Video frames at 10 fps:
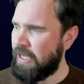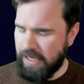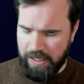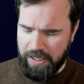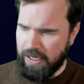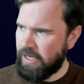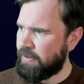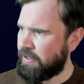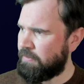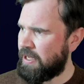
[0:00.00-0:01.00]
I'm
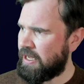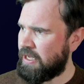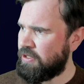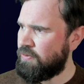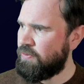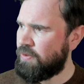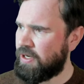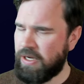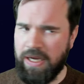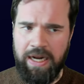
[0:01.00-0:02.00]
going to make a U
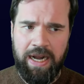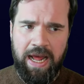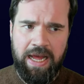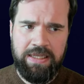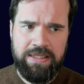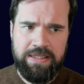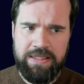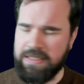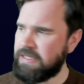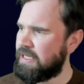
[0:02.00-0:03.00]

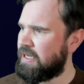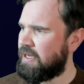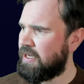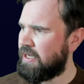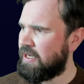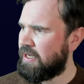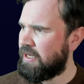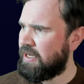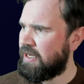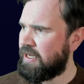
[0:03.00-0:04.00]
class
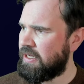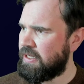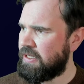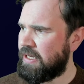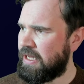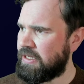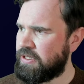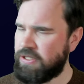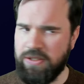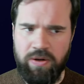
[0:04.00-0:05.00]
like
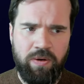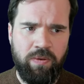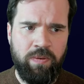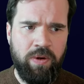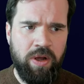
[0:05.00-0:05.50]
so.